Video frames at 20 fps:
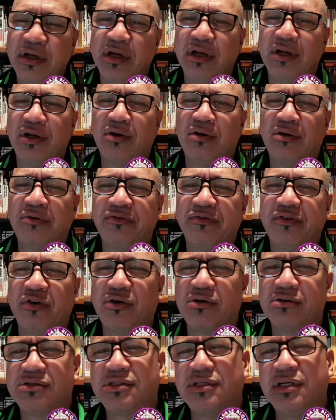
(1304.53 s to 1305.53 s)
Of
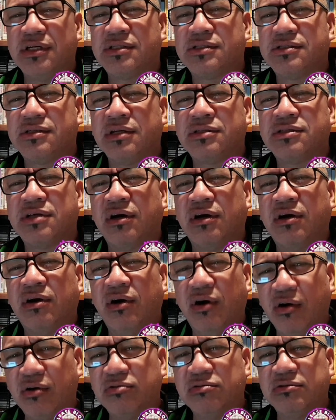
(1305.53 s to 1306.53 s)
course, it's a
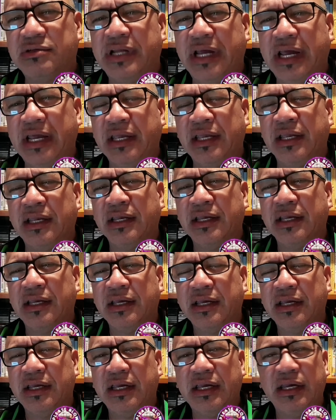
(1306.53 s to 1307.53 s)
whole day,
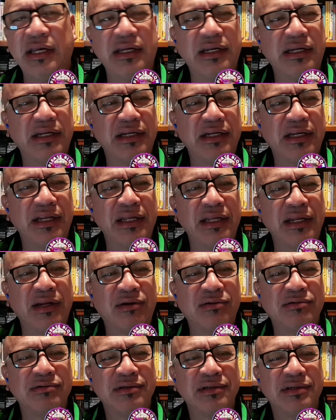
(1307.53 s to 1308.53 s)
and
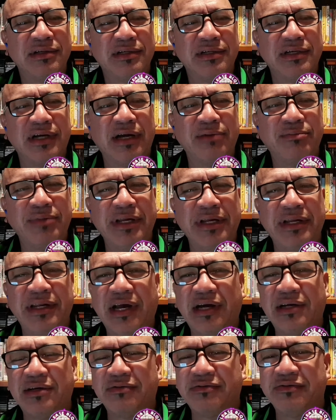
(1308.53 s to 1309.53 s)
I mean,
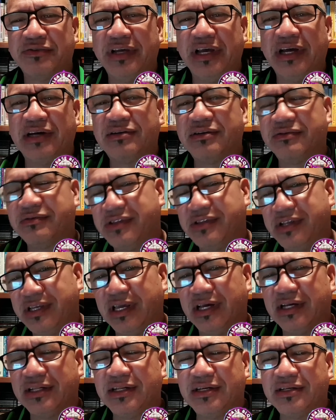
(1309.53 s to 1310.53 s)
out of
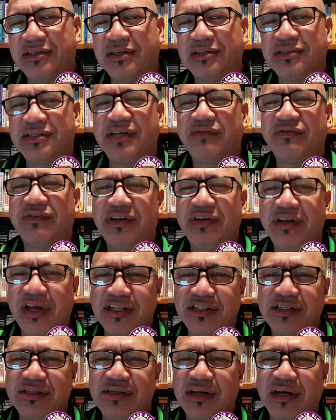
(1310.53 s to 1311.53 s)
the 7
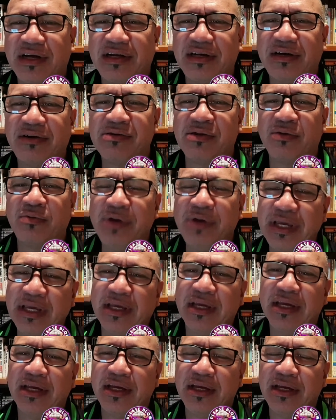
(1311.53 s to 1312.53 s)
days of the
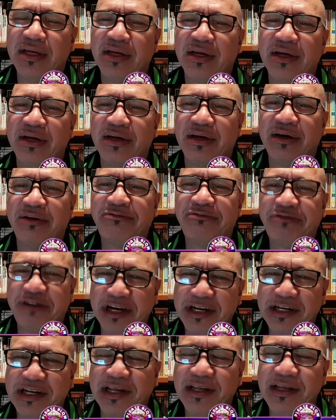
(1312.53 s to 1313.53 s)
week, a
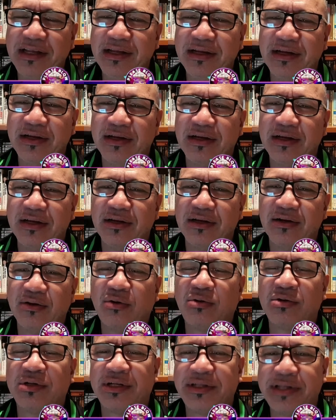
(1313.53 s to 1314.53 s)
Friday
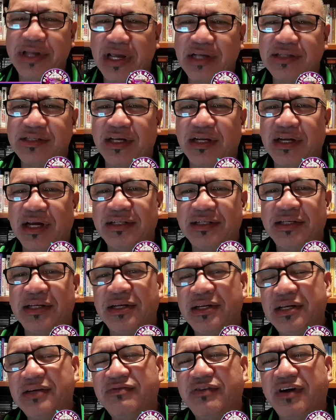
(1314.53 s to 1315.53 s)
or the days that I
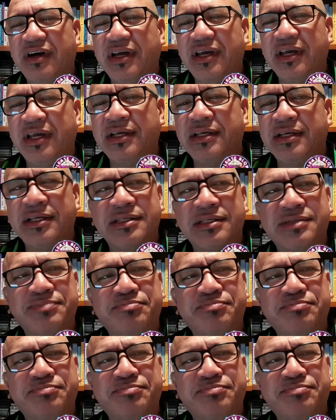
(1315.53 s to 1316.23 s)
deliver, it's